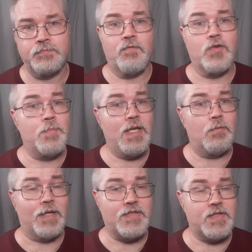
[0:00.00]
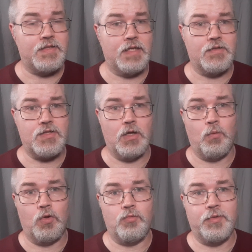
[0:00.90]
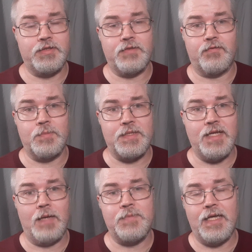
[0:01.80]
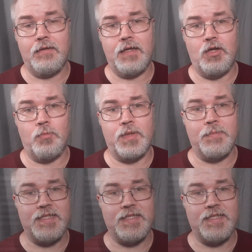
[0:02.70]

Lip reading: For me, when I sit down to start world building from the top down, I open up a